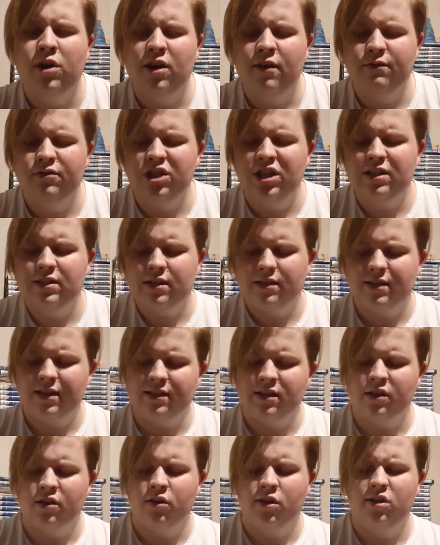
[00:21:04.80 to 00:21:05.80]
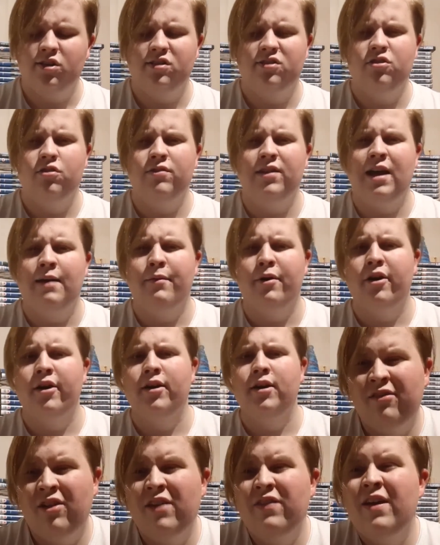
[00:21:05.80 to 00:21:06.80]
kind of GCSE psychology student am I?
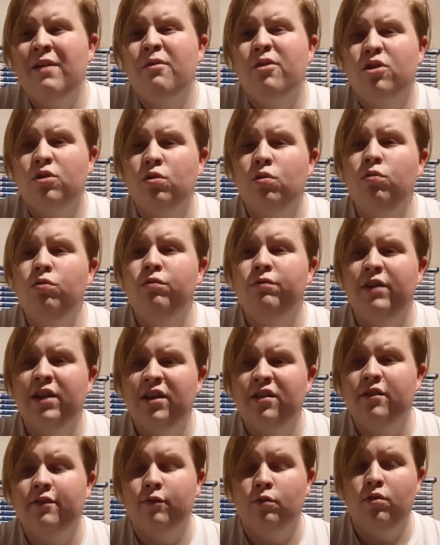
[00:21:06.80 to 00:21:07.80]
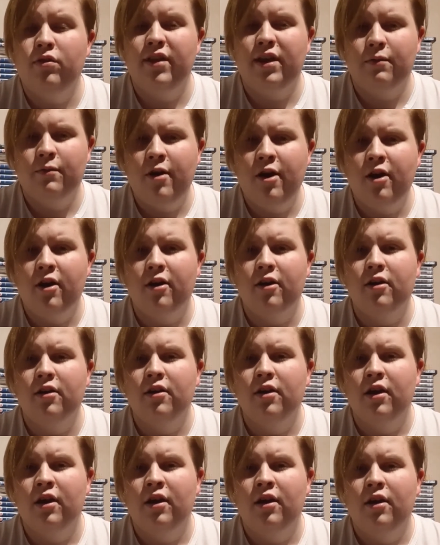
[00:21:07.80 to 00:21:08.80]
Like, they were cool villains for what they were,
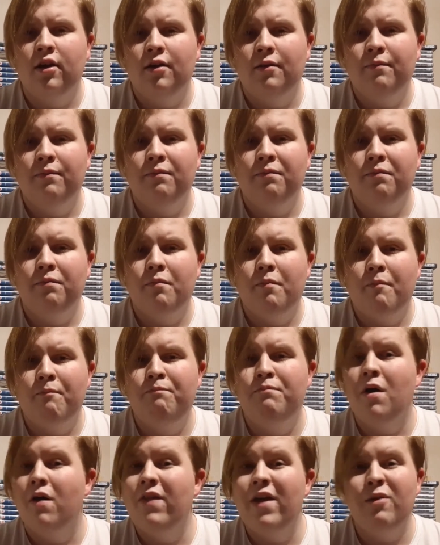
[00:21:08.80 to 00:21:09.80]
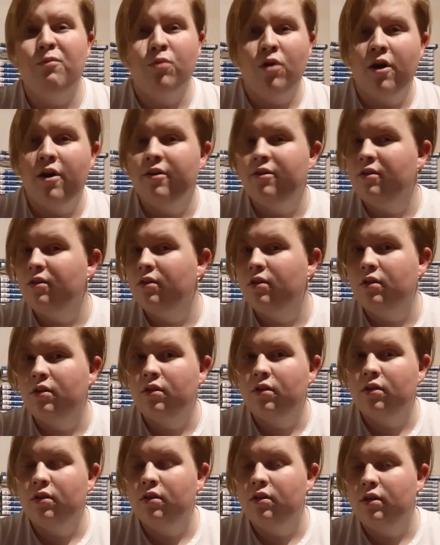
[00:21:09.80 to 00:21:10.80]
but they weren't
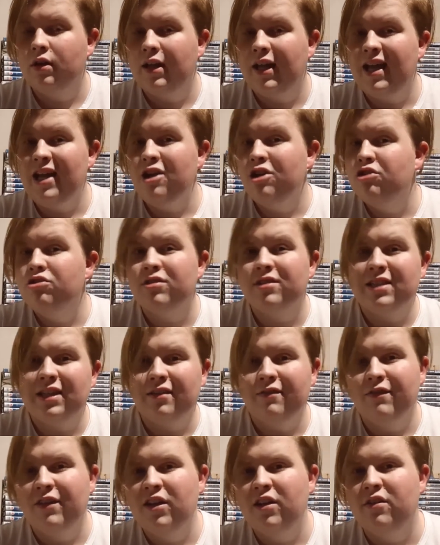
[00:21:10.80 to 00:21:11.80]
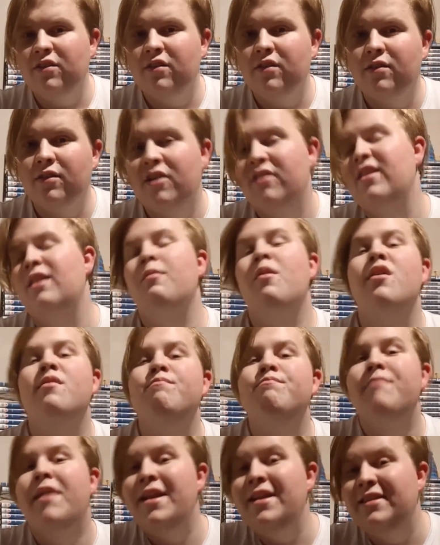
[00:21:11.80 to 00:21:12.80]
interesting villains because they
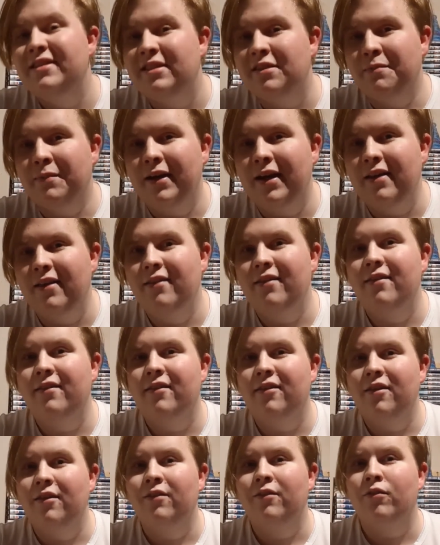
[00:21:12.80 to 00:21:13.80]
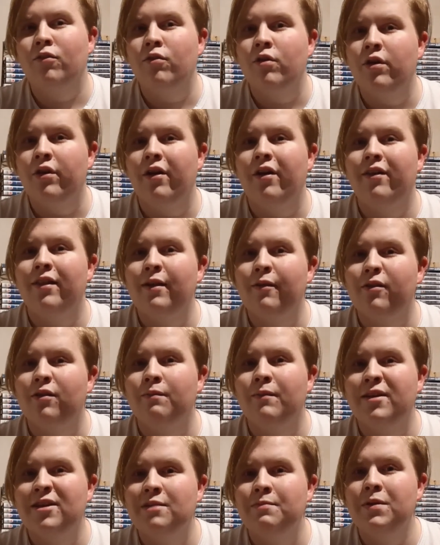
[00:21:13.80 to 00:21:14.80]
weren't meant to be. This is kind of a story that I think was
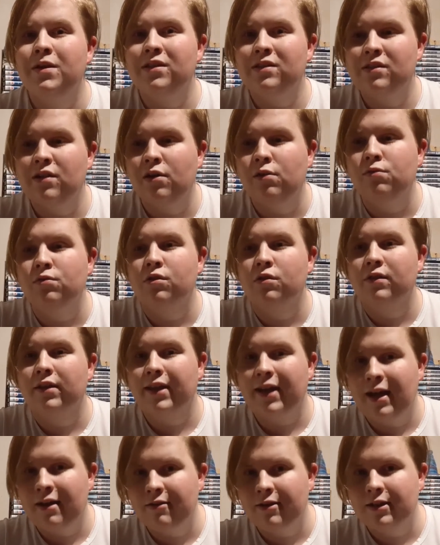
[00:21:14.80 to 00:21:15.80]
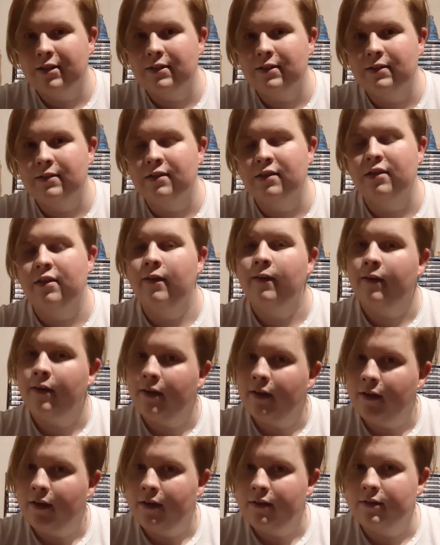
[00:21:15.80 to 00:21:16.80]
meant to be sold on the characters and the
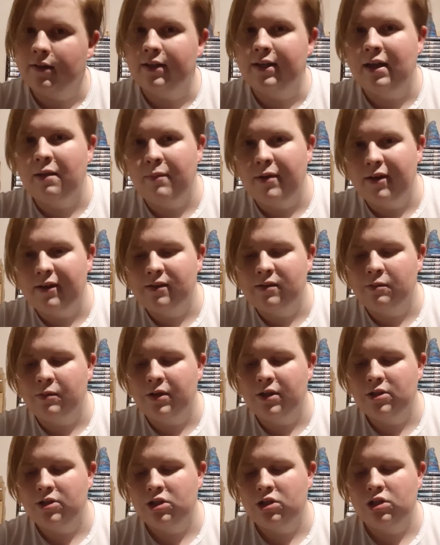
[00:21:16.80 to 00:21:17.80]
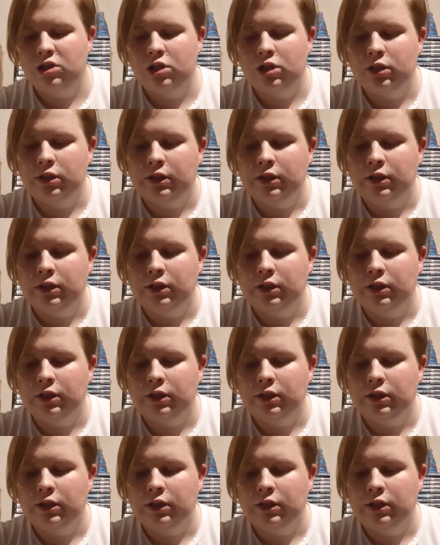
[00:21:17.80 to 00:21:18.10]
dynamics, which